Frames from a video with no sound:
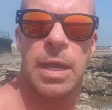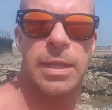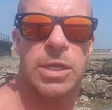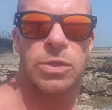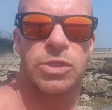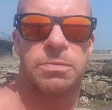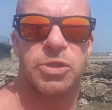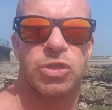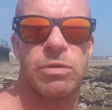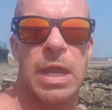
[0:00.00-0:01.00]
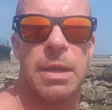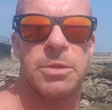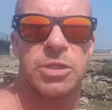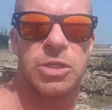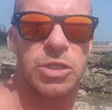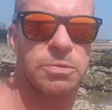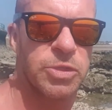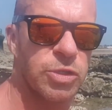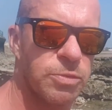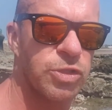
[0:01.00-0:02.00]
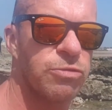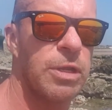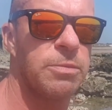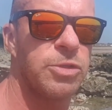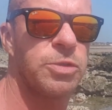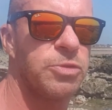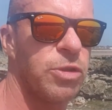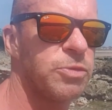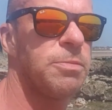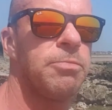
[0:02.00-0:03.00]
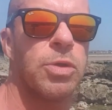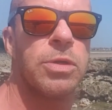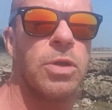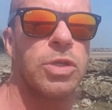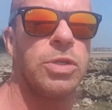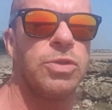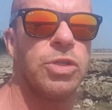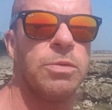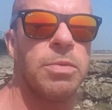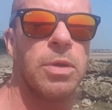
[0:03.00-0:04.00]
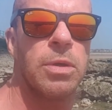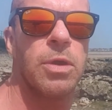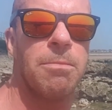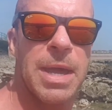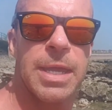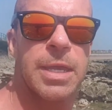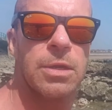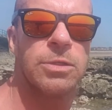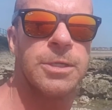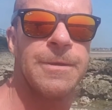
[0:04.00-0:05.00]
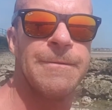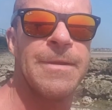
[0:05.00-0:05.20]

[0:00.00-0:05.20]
and then you can subscribe. There's a subscription button on YouTube on my account.